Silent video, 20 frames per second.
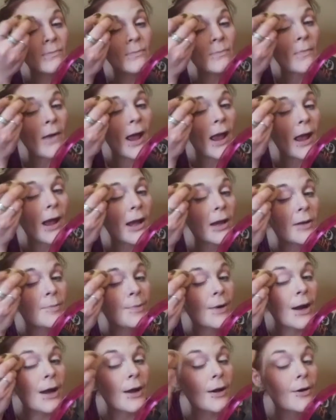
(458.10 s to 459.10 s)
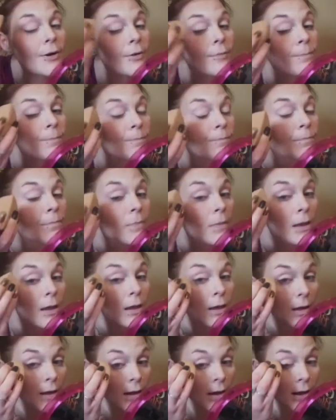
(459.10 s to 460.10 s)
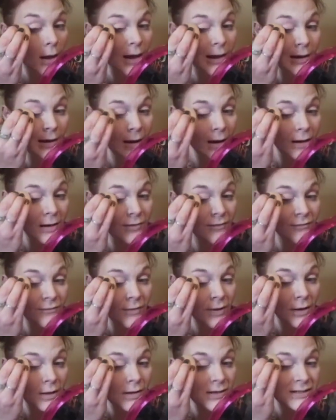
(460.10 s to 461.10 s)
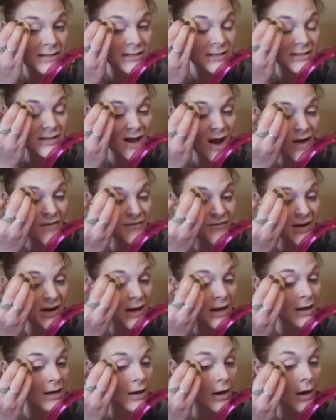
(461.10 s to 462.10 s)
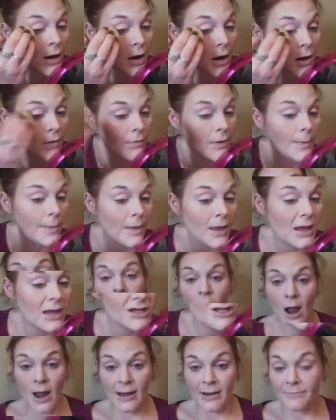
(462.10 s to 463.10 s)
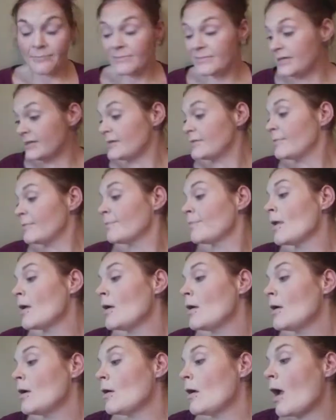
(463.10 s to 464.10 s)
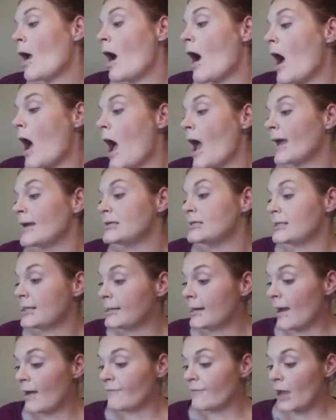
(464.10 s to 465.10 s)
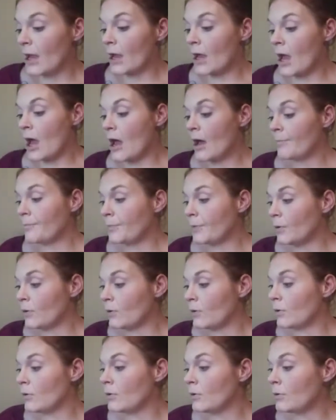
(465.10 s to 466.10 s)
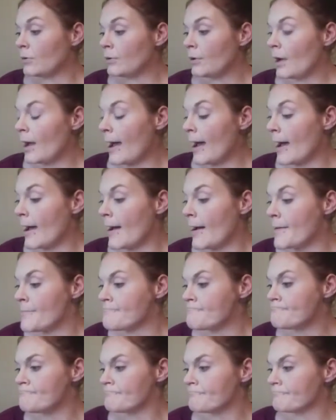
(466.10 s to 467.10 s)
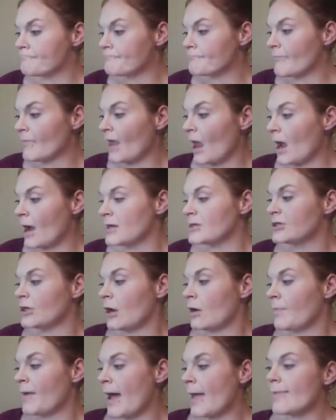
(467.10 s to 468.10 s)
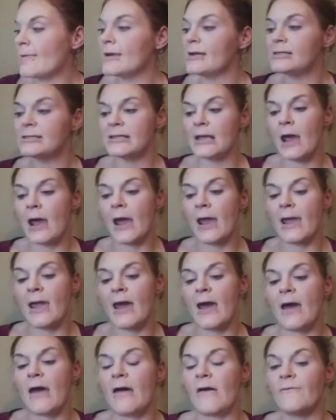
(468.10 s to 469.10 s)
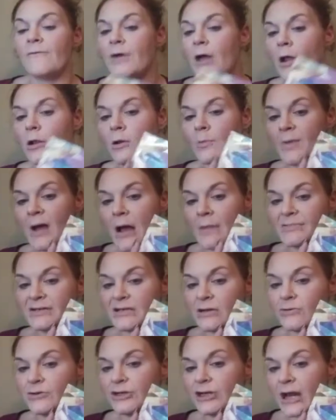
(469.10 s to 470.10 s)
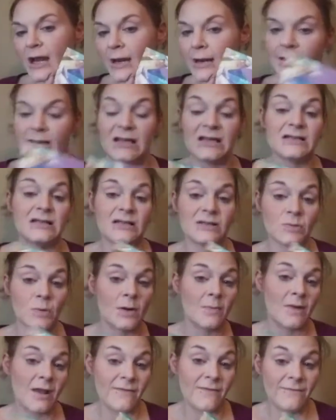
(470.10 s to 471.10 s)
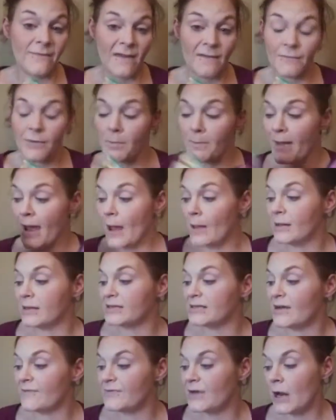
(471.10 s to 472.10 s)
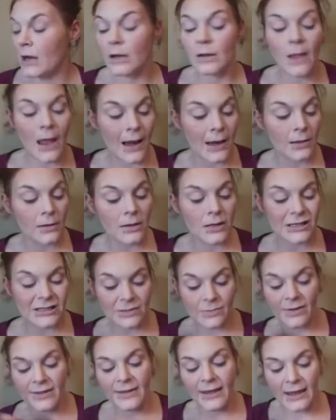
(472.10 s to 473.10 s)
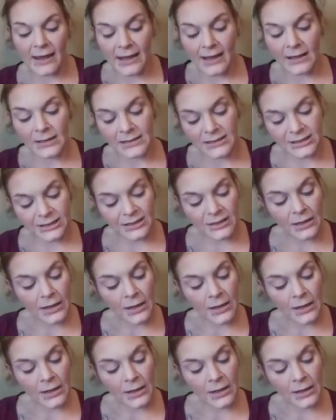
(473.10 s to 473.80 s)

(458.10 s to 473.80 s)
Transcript: my eyebrow and kind of soften it around the edges. I did have a couple eyeshadow palettes. I have ColourPop So Jaded. This is one of my favorite palettes. I've done a lot of looks with it.